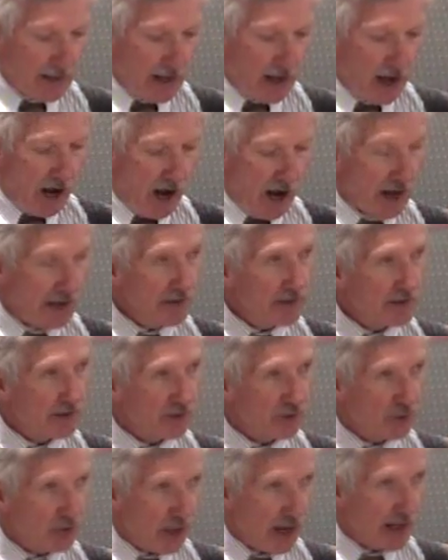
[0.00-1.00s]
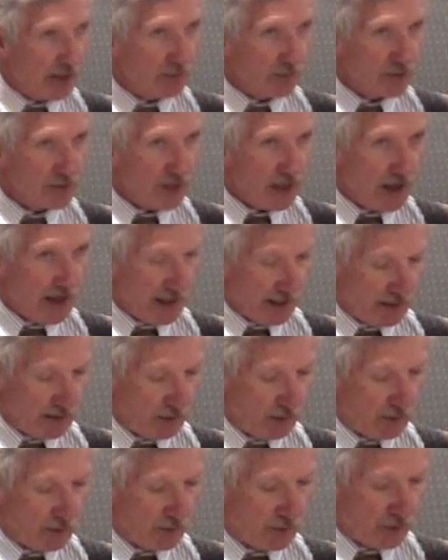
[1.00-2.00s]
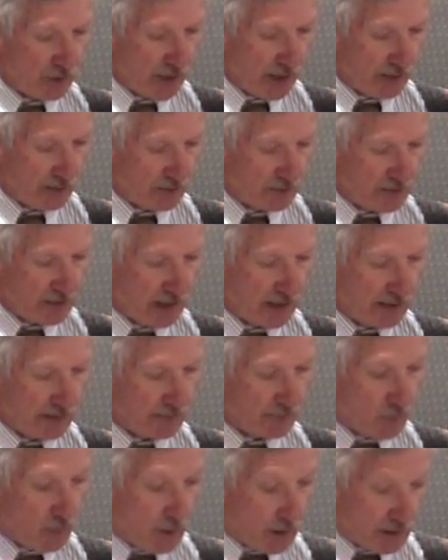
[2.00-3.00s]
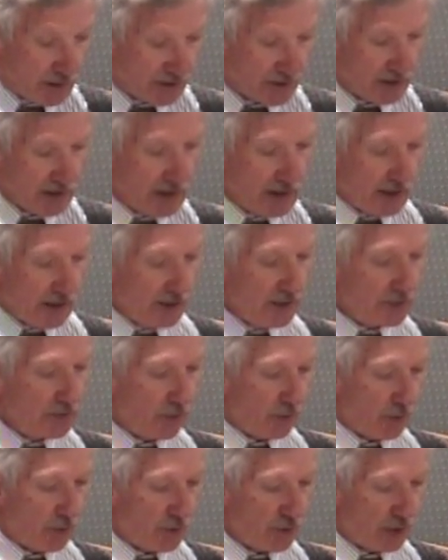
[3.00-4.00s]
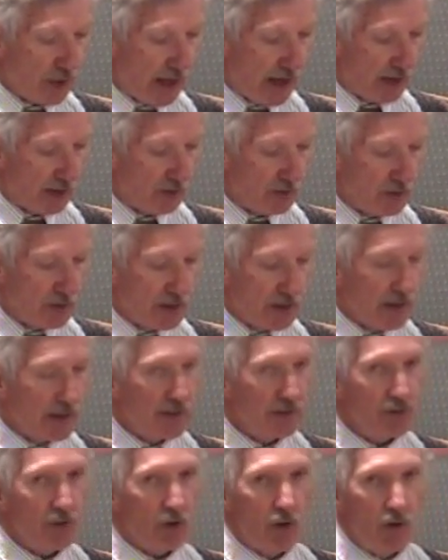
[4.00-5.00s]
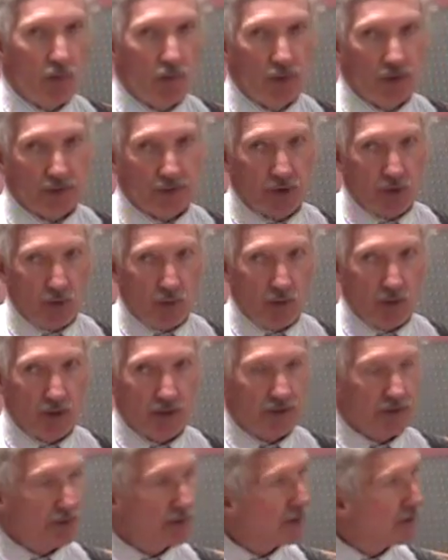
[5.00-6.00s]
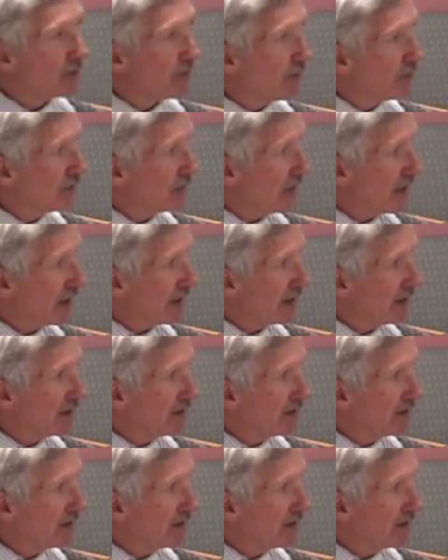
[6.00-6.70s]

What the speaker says: on his shadow side or her shadow side. Of course, his or her shadow is almost always dissociated.